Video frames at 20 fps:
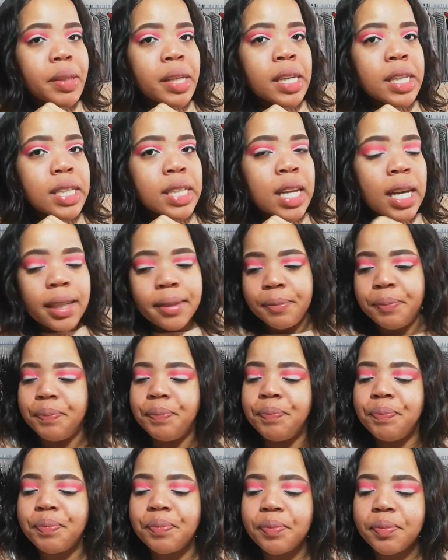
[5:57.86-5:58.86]
Done.
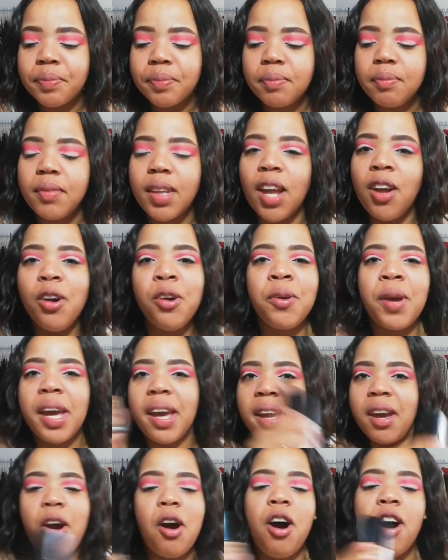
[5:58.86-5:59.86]

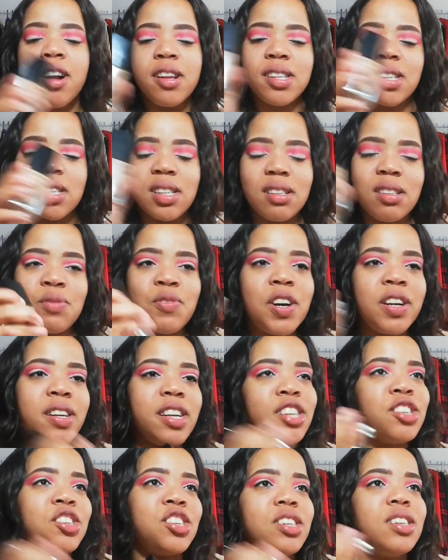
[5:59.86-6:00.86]
Okay, on to this
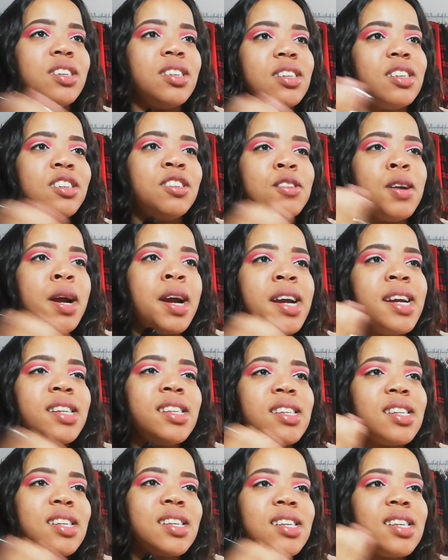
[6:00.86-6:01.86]
foundation, right?
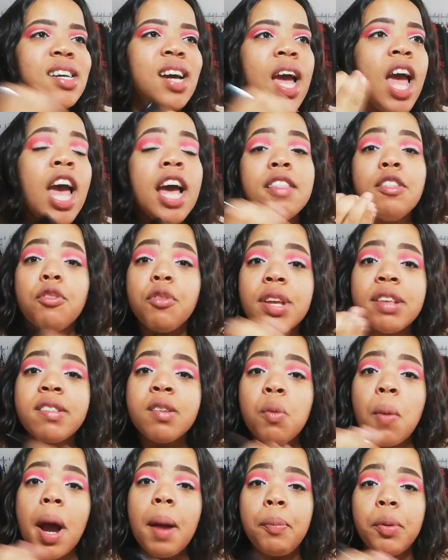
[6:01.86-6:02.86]
The reason
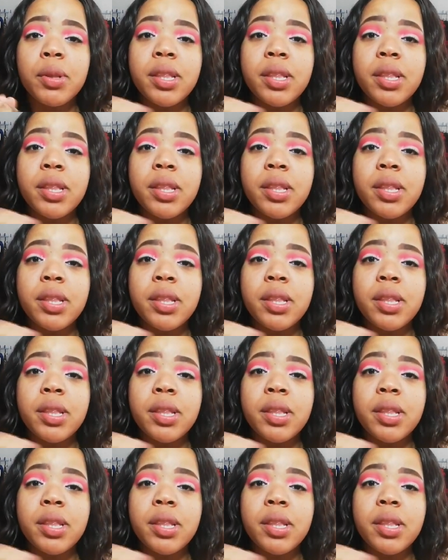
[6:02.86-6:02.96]
why I bought